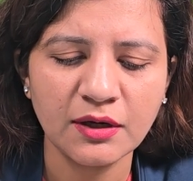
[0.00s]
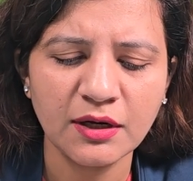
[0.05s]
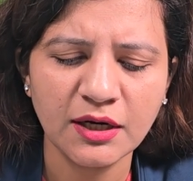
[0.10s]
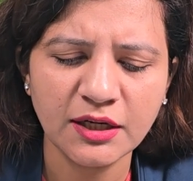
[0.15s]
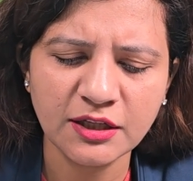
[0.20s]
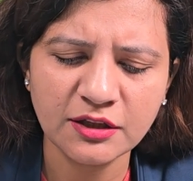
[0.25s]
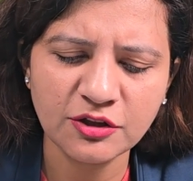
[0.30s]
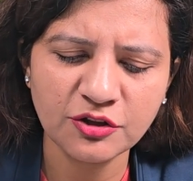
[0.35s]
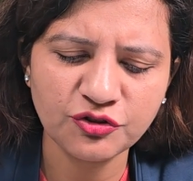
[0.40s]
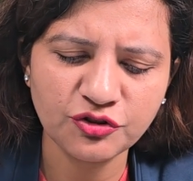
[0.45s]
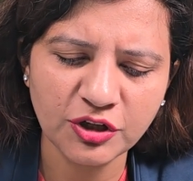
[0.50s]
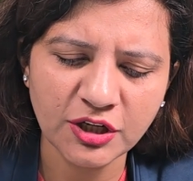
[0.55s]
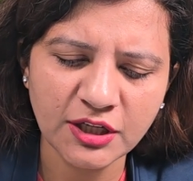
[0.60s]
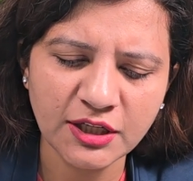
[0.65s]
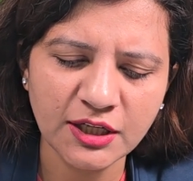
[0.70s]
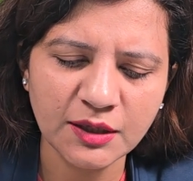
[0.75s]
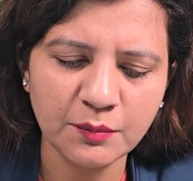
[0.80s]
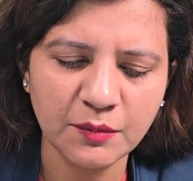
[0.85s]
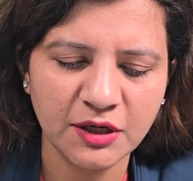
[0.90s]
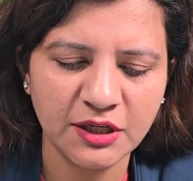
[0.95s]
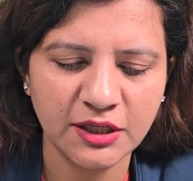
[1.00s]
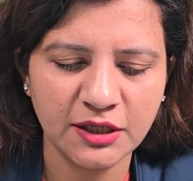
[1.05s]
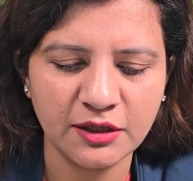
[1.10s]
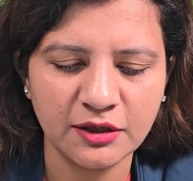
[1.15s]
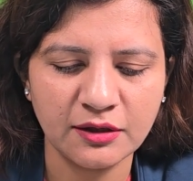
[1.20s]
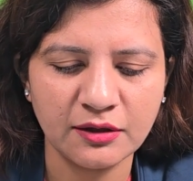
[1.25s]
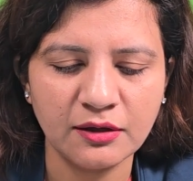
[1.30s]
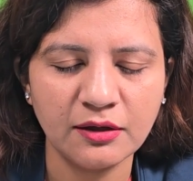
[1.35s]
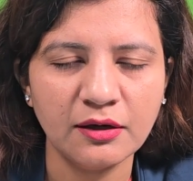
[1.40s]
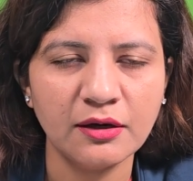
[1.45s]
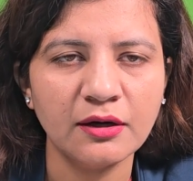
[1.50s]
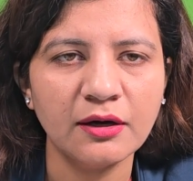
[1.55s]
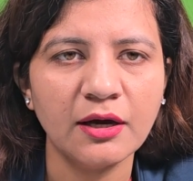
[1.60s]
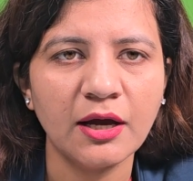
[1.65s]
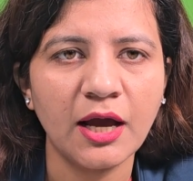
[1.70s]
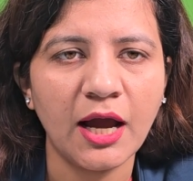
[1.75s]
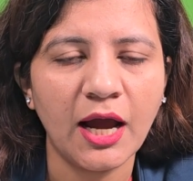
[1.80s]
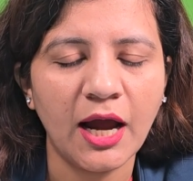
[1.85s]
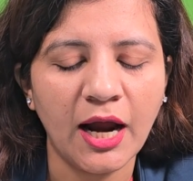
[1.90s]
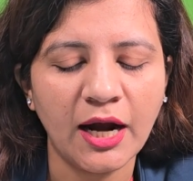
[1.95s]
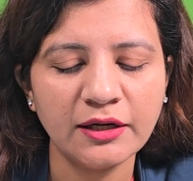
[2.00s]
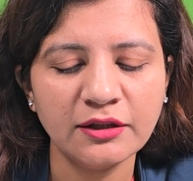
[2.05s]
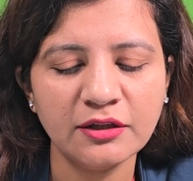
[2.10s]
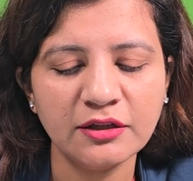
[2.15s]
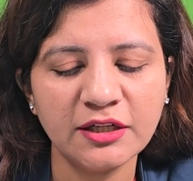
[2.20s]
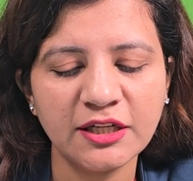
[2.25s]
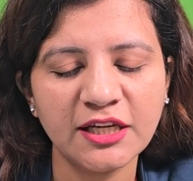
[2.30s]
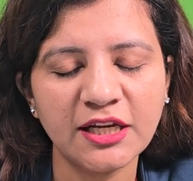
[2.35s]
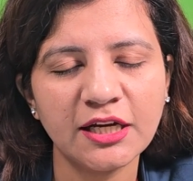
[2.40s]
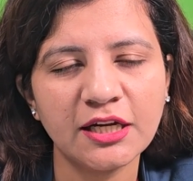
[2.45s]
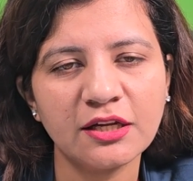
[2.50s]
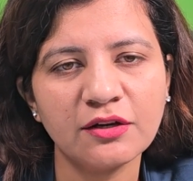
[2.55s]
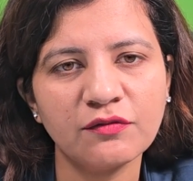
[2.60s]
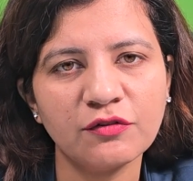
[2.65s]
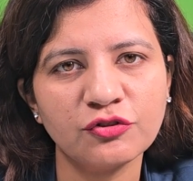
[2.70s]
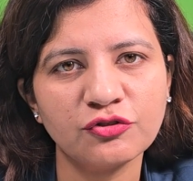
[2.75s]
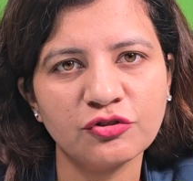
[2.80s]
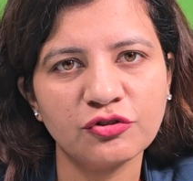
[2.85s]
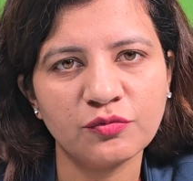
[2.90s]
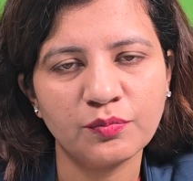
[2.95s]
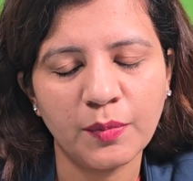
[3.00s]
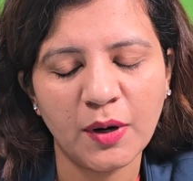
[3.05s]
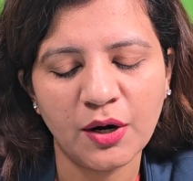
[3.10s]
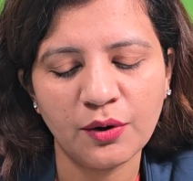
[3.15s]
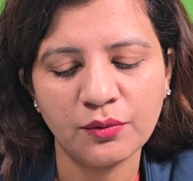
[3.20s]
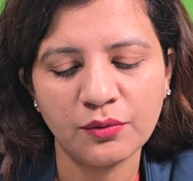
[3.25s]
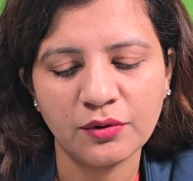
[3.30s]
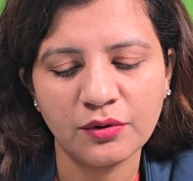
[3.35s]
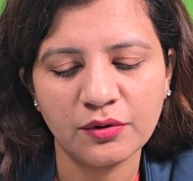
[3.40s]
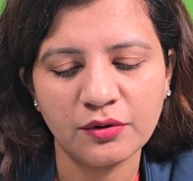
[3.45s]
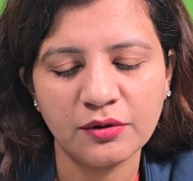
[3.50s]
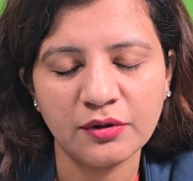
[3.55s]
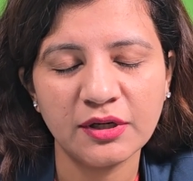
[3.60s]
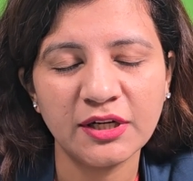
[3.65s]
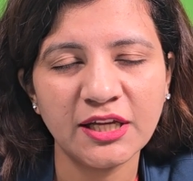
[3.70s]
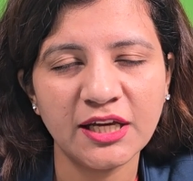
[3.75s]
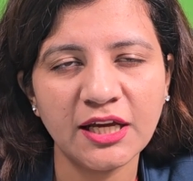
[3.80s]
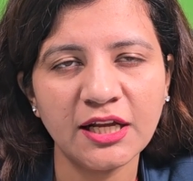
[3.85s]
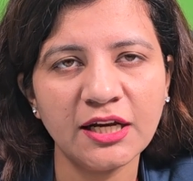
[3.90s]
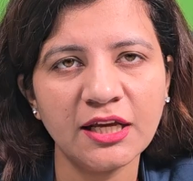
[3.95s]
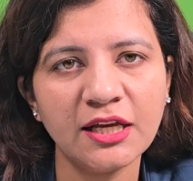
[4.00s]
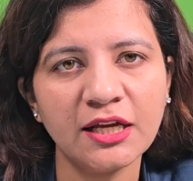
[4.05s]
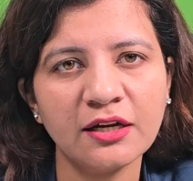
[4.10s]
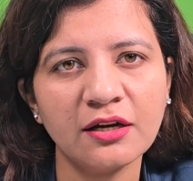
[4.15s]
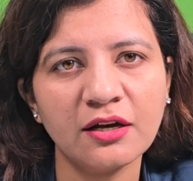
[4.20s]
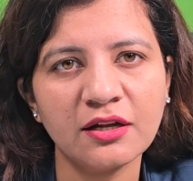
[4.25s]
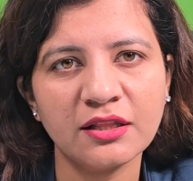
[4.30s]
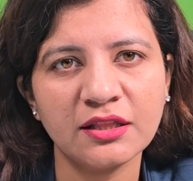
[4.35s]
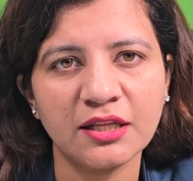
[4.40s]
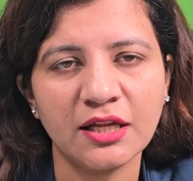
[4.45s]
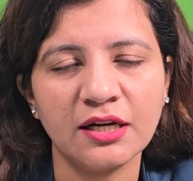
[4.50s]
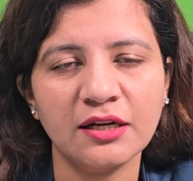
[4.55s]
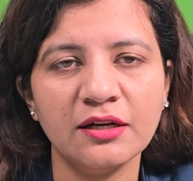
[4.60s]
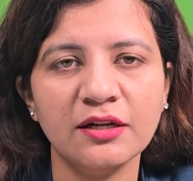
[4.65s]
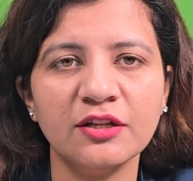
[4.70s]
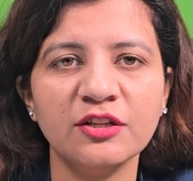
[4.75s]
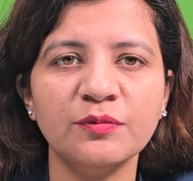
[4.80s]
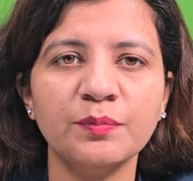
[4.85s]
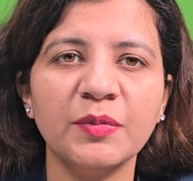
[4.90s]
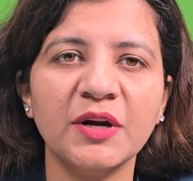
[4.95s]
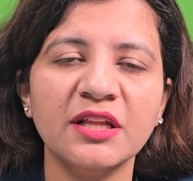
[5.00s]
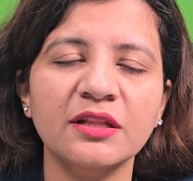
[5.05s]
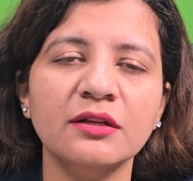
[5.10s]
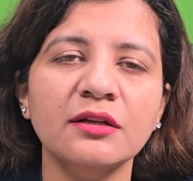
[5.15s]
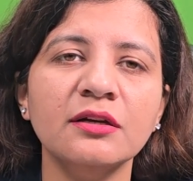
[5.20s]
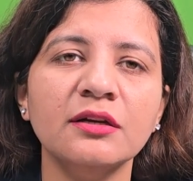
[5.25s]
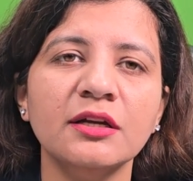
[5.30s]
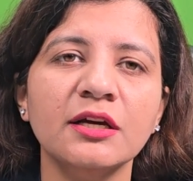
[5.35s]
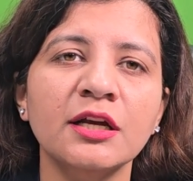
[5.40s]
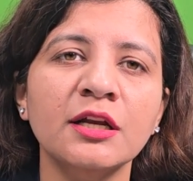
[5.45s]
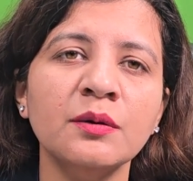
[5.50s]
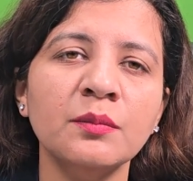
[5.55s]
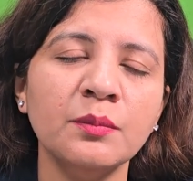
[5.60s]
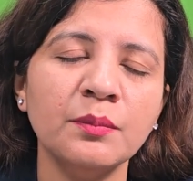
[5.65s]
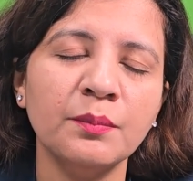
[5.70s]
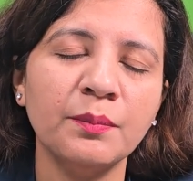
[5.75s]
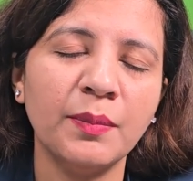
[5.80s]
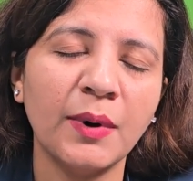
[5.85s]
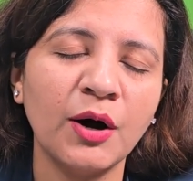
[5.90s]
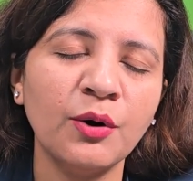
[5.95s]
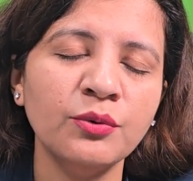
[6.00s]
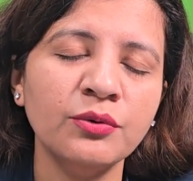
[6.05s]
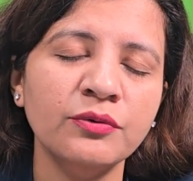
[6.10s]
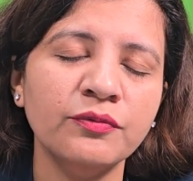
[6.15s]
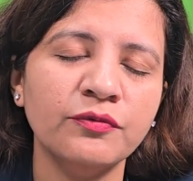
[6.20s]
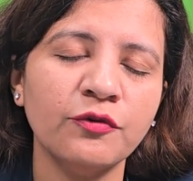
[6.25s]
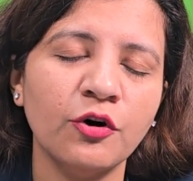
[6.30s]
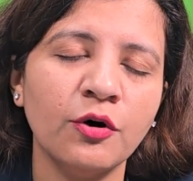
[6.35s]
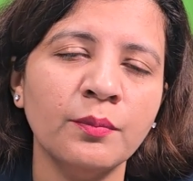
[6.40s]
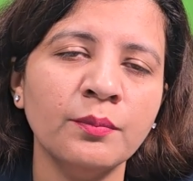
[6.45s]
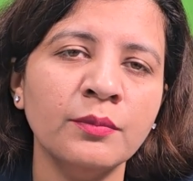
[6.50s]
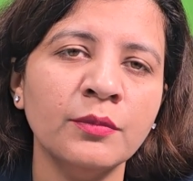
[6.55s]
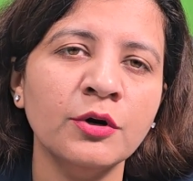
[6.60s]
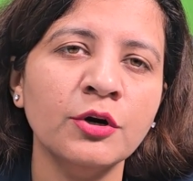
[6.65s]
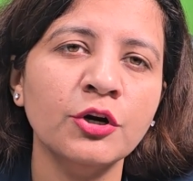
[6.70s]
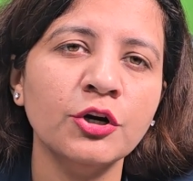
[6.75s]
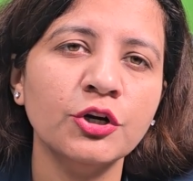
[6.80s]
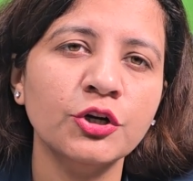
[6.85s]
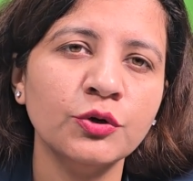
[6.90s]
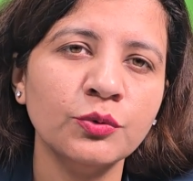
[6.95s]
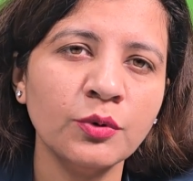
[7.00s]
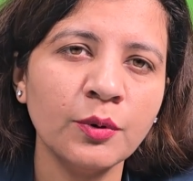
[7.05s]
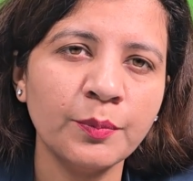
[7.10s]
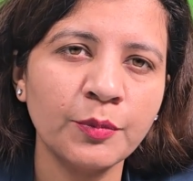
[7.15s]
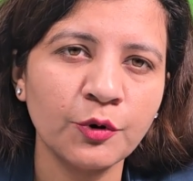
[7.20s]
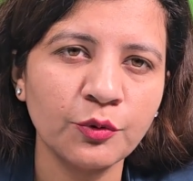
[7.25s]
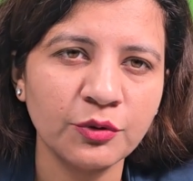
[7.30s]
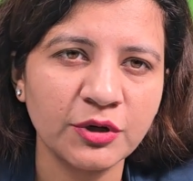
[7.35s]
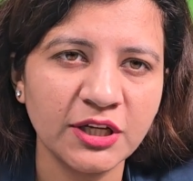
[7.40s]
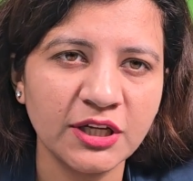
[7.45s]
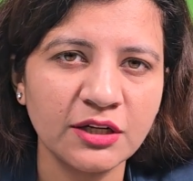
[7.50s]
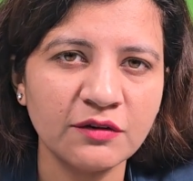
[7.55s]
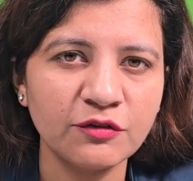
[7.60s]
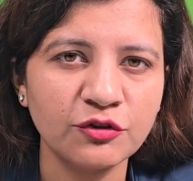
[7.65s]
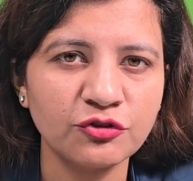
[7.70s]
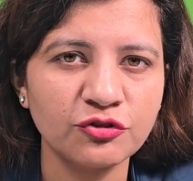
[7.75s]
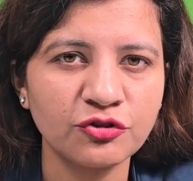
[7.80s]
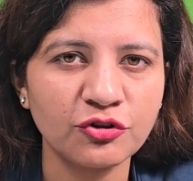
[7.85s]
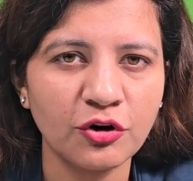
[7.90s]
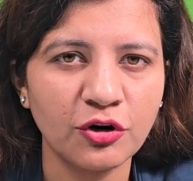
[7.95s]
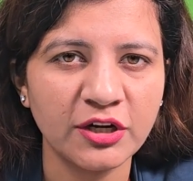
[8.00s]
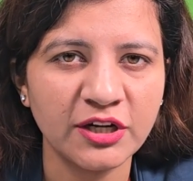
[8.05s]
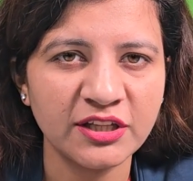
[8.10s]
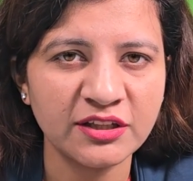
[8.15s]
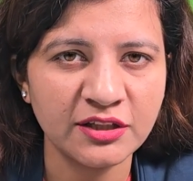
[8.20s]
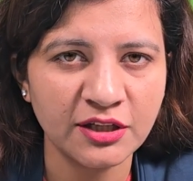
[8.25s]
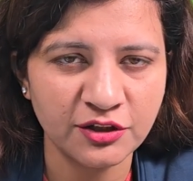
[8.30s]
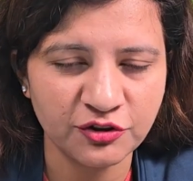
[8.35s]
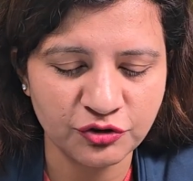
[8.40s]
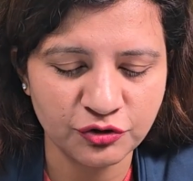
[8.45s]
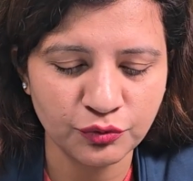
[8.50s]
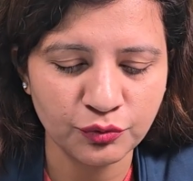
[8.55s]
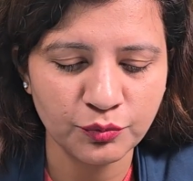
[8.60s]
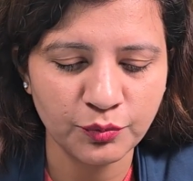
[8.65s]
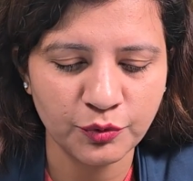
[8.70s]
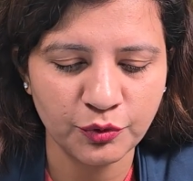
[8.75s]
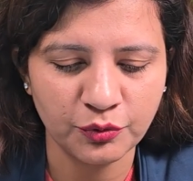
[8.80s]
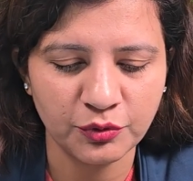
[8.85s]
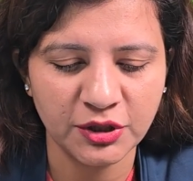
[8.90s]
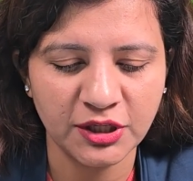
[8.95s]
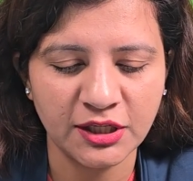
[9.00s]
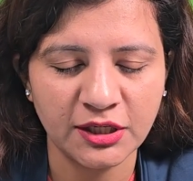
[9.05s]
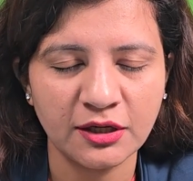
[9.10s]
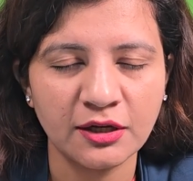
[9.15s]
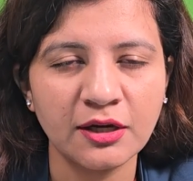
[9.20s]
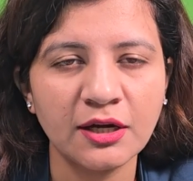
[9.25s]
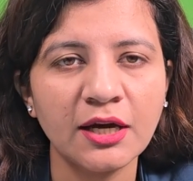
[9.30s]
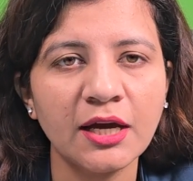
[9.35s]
It is a genetic material, and the DNA which is bound, DNA in our cell is present in bound form to a protein which is called as histone protein.